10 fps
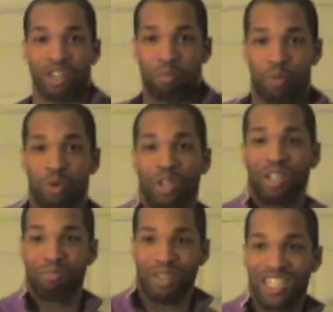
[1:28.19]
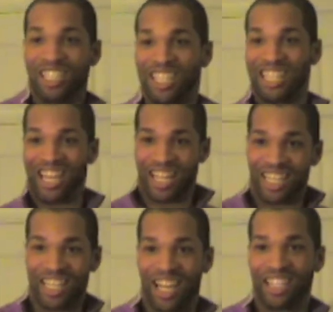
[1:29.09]
And move the beat, she
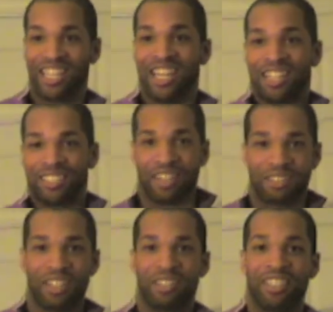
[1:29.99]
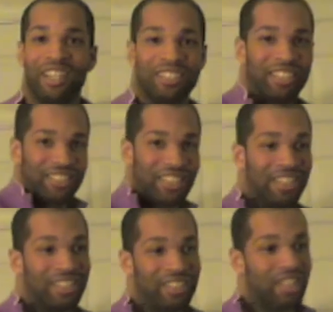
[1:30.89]
connected up. Sun, sun, sun, sun,
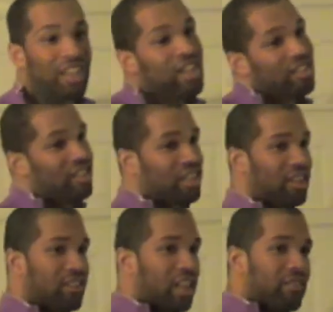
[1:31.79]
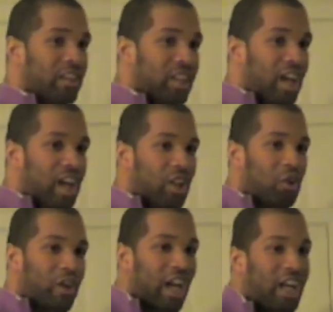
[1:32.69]
sun, sun. She like la vida
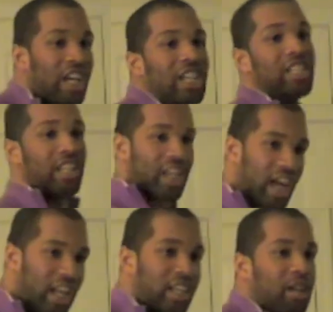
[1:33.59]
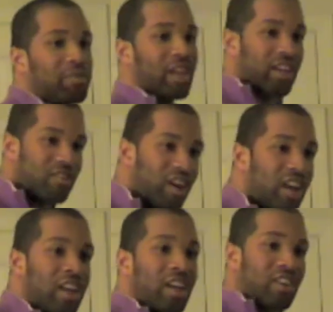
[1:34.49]
loca. She had dumps like a truck,
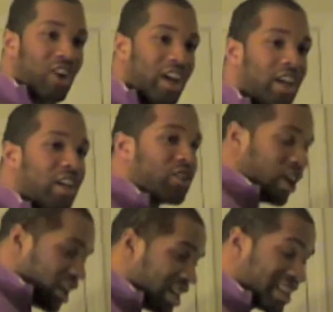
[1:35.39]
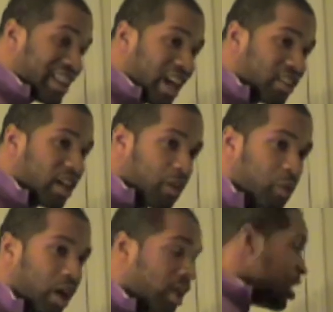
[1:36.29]
truck, truck. That's like what,